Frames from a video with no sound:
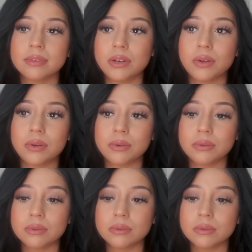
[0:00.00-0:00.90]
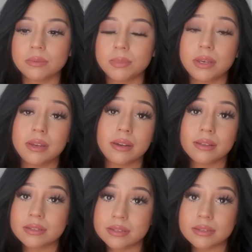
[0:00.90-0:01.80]
you know, be
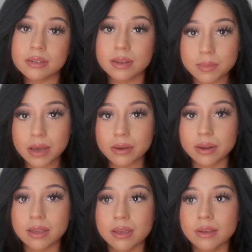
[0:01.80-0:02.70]
inconsistent about it.